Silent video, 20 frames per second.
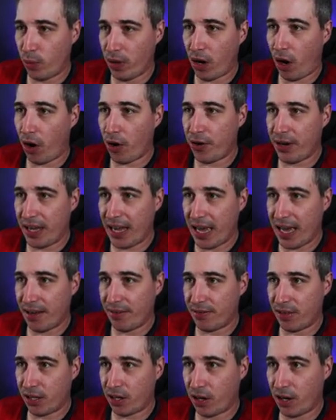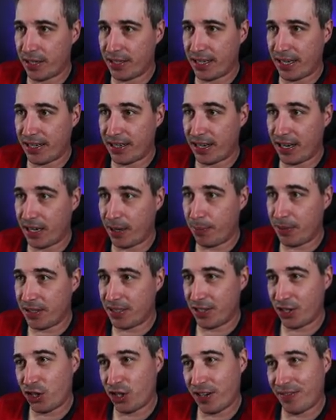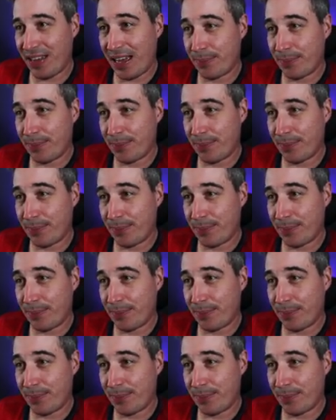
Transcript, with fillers: we already have the content and a position of